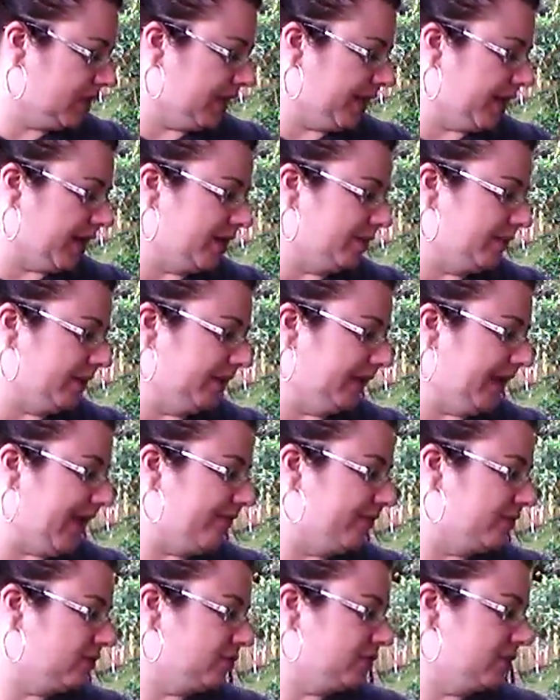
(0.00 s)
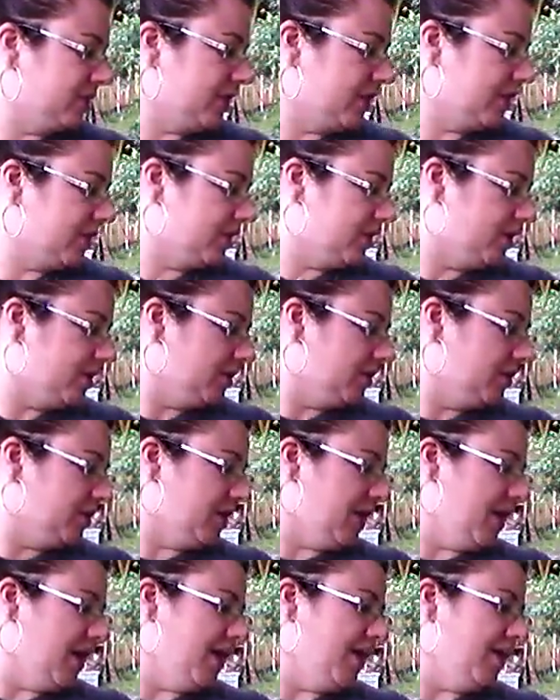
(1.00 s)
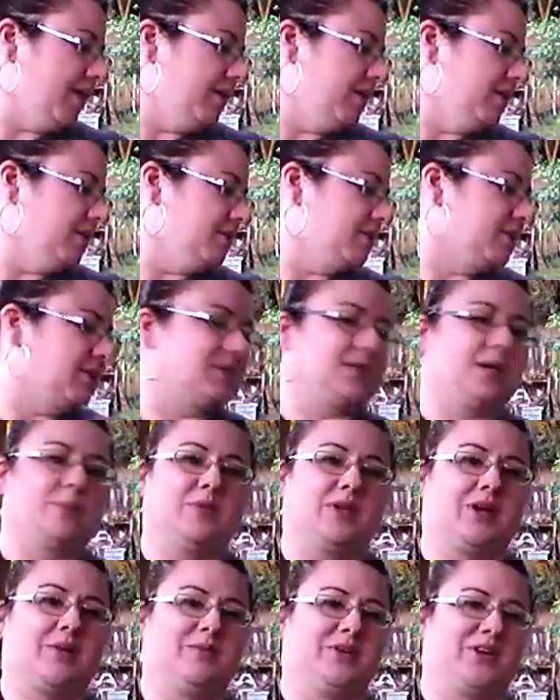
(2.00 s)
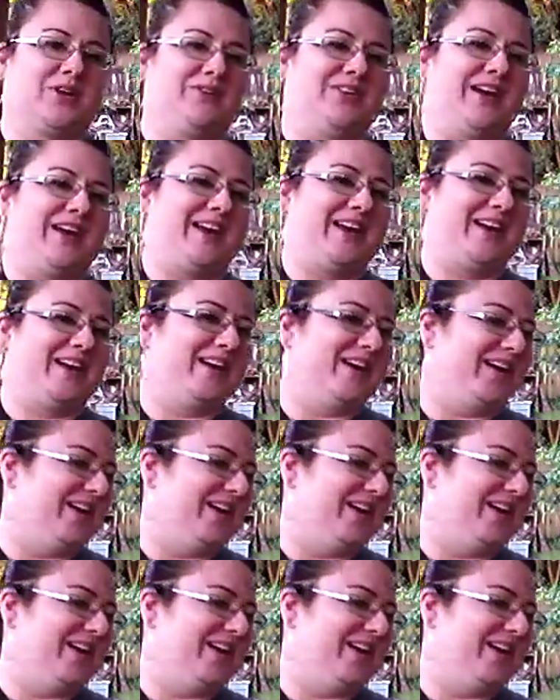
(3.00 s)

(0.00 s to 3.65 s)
I got my lavender done, and see, I'm, I'm looking right here.